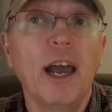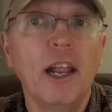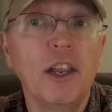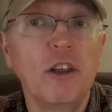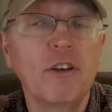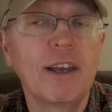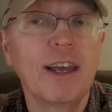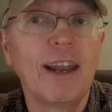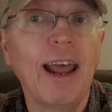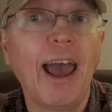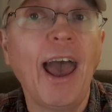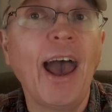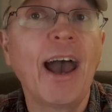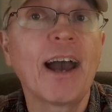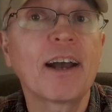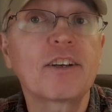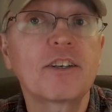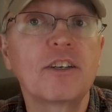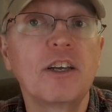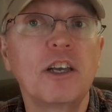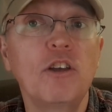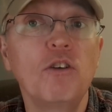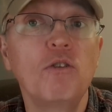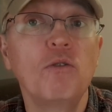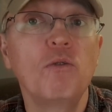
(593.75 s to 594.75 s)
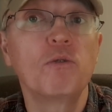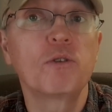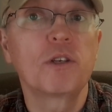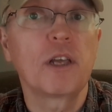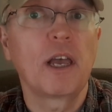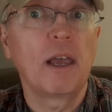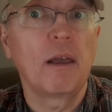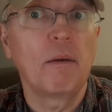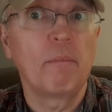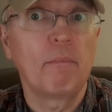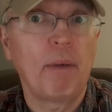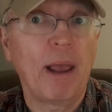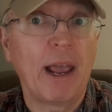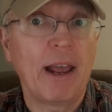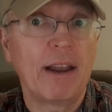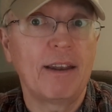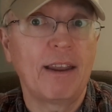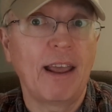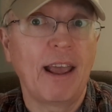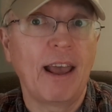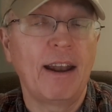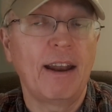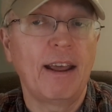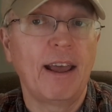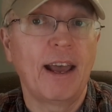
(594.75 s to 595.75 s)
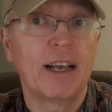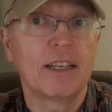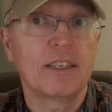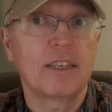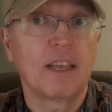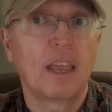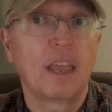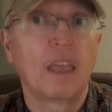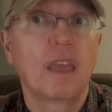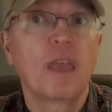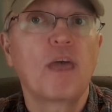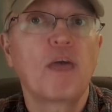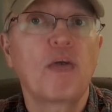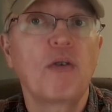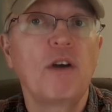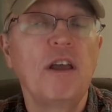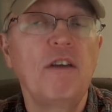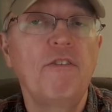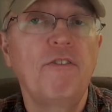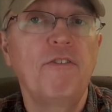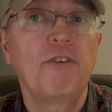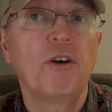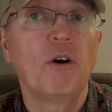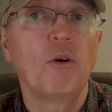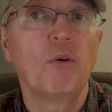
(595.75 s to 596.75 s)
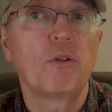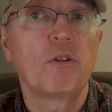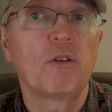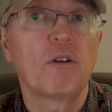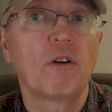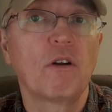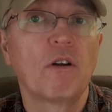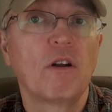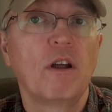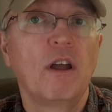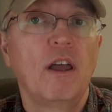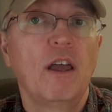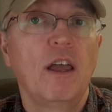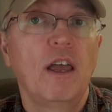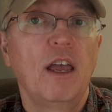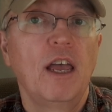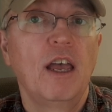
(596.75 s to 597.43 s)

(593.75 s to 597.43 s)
And you can actually use a bandana as a pre-filter.